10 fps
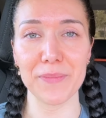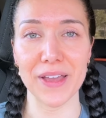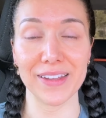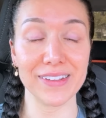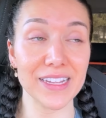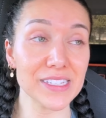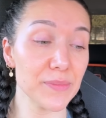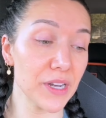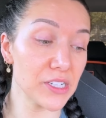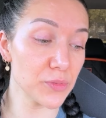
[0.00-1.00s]
But that's
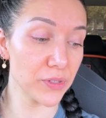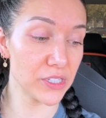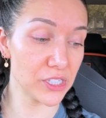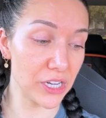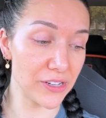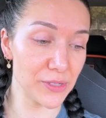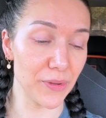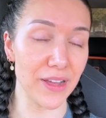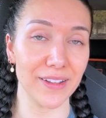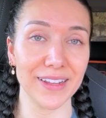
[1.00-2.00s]
something I just wanted to share as
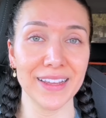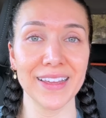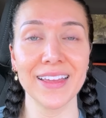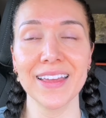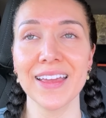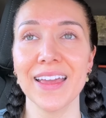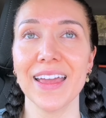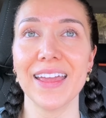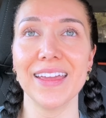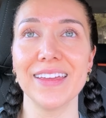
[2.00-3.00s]
well.
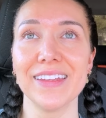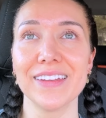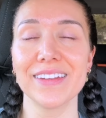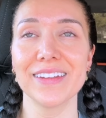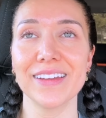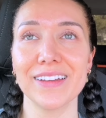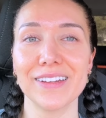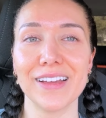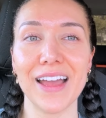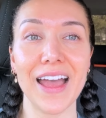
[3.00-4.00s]
And I